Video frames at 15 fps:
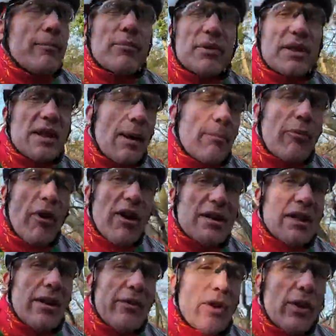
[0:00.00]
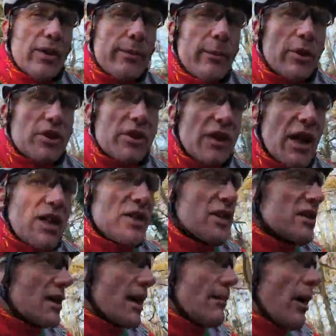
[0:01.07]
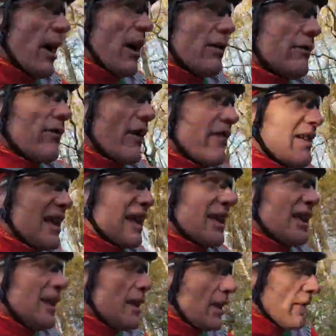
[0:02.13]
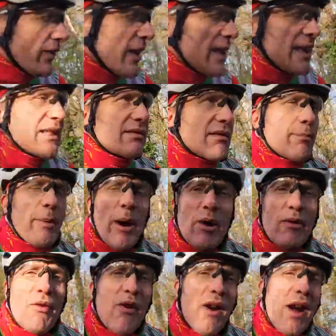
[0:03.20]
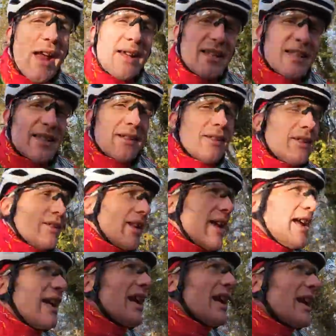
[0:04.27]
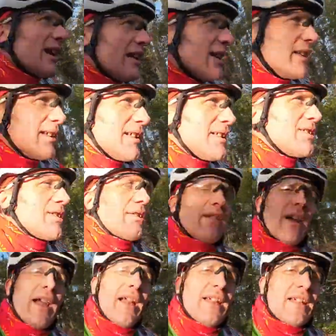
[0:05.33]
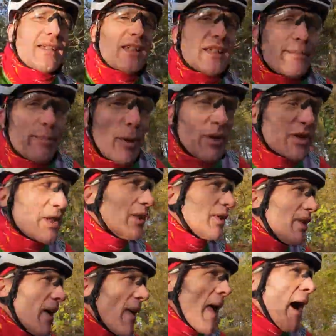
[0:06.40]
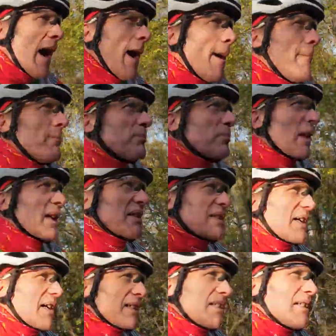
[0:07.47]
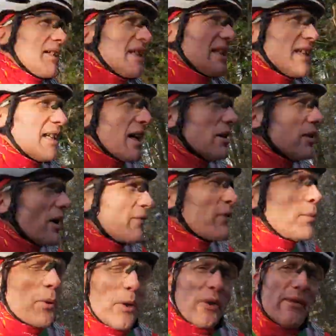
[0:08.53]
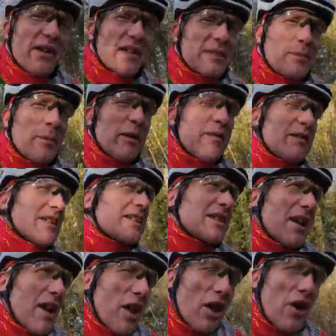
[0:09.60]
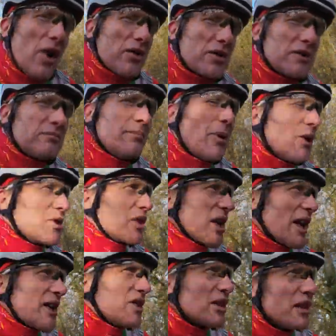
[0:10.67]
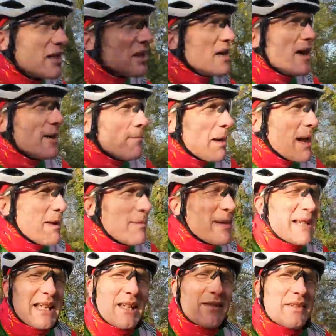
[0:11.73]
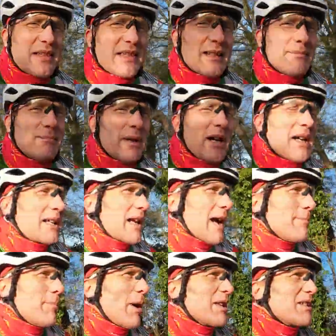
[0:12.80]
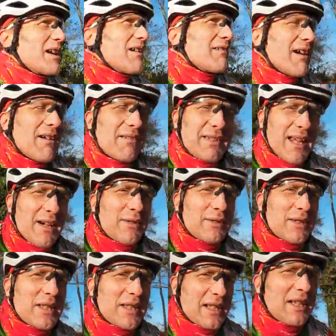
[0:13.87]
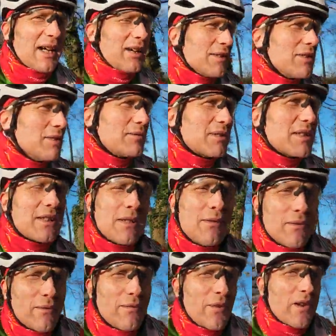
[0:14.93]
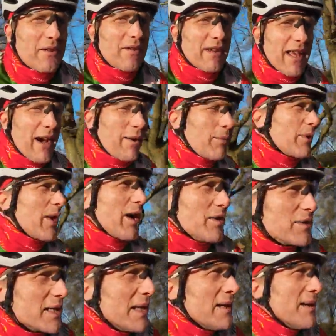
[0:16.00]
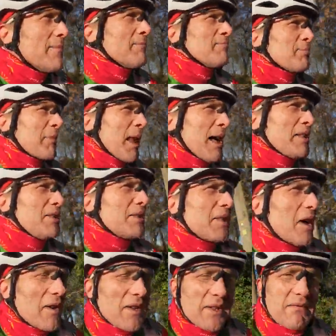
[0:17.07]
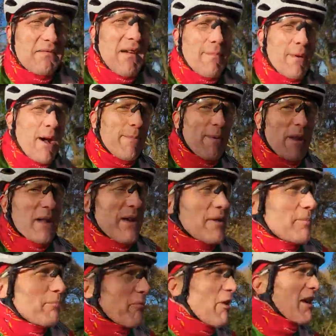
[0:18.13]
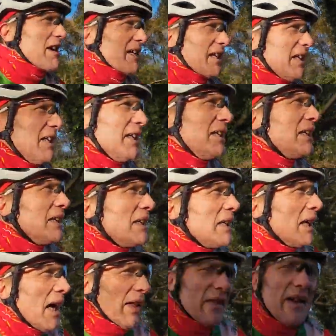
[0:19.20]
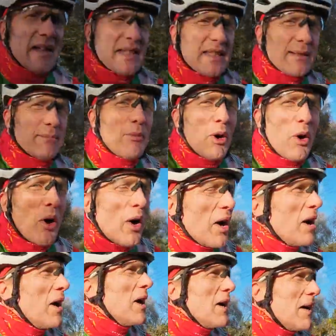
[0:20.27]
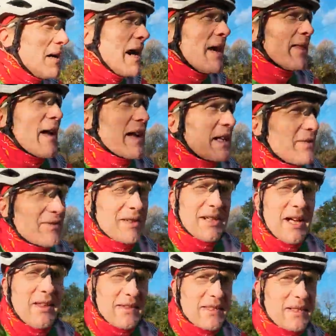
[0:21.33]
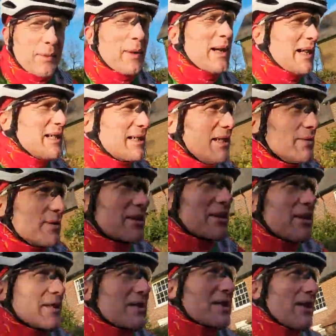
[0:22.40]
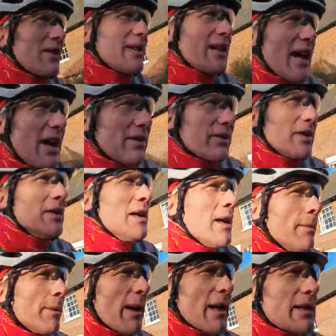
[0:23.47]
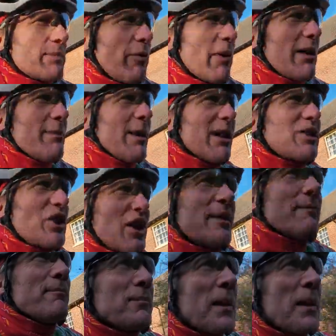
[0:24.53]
Some brakes have a lot of modulation, some have very little. These are about right on here. These Dura Ace are spot on. Certainly, if you want to experience a lot of modulation, maybe give some Campagnolo Deltas a go. You'll soon figure it out with those. If you kind of grab up a load of brake and then some more, then give it another squeeze and it will start slowing down on you. That's pretty much it.